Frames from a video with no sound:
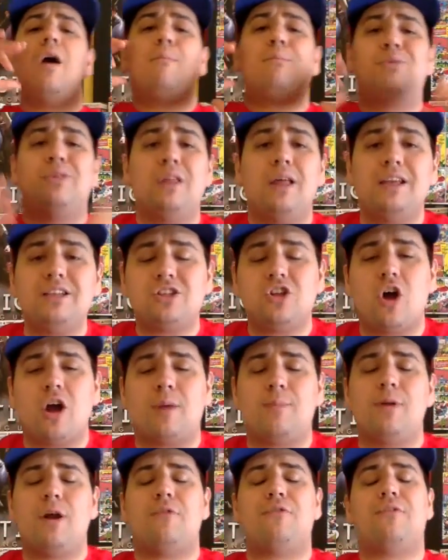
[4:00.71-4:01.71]
Please
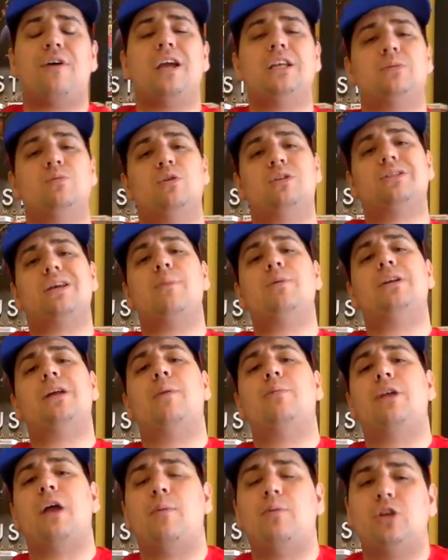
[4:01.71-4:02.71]
like me on Facebook,
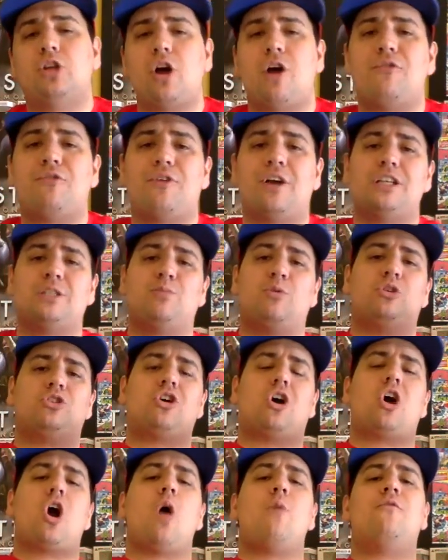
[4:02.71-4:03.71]

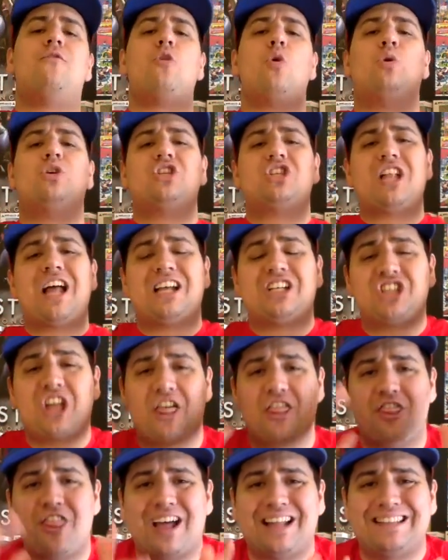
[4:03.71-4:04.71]
www.facebook.com forward slash
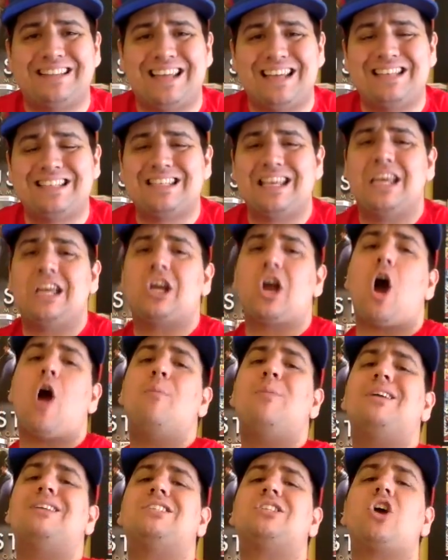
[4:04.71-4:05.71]
the DC
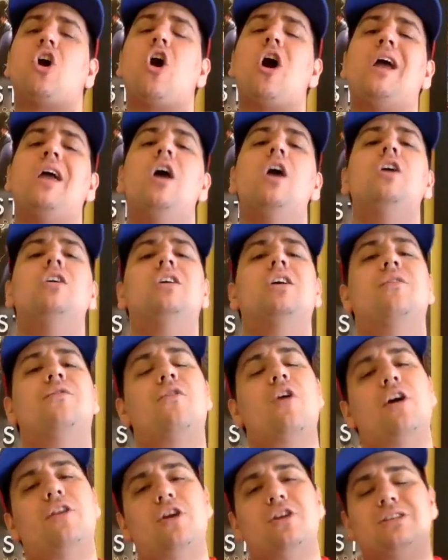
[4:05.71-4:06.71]
Comics Guy. You can
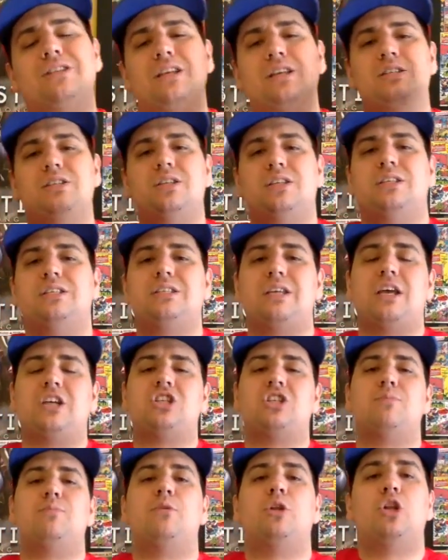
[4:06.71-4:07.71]
find those links in the
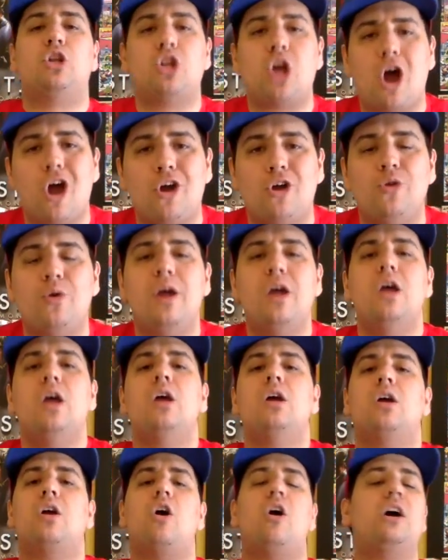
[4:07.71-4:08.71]
section below.
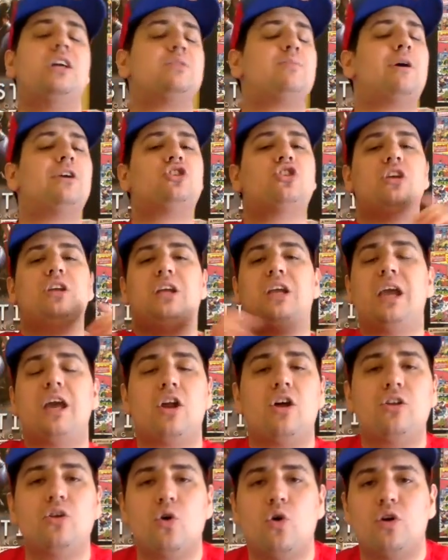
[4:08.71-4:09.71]
Guys, make sure you get
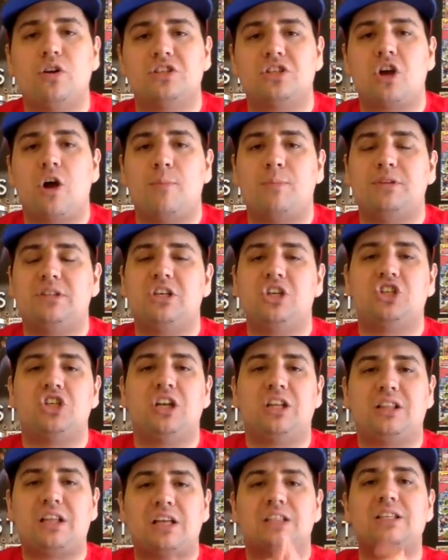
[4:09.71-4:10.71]
on the August
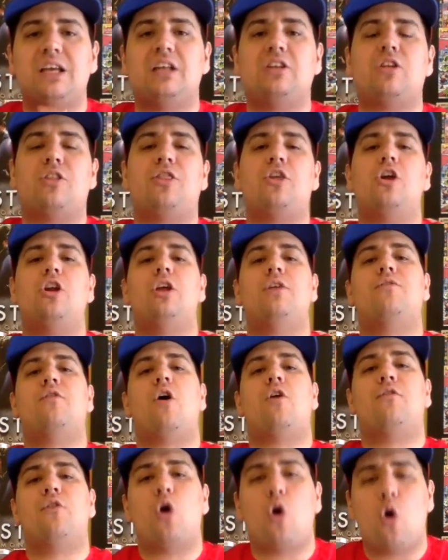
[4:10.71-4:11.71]
competition. It does end the 30th
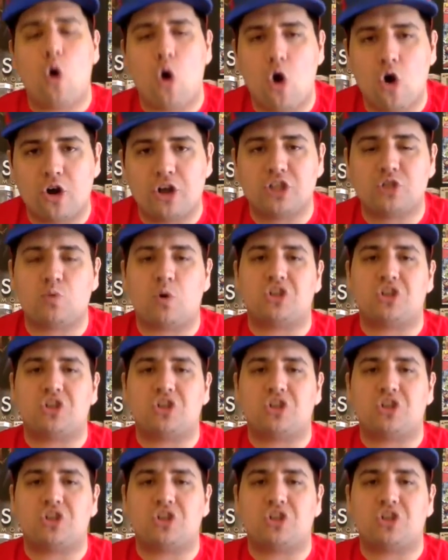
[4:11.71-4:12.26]
of August.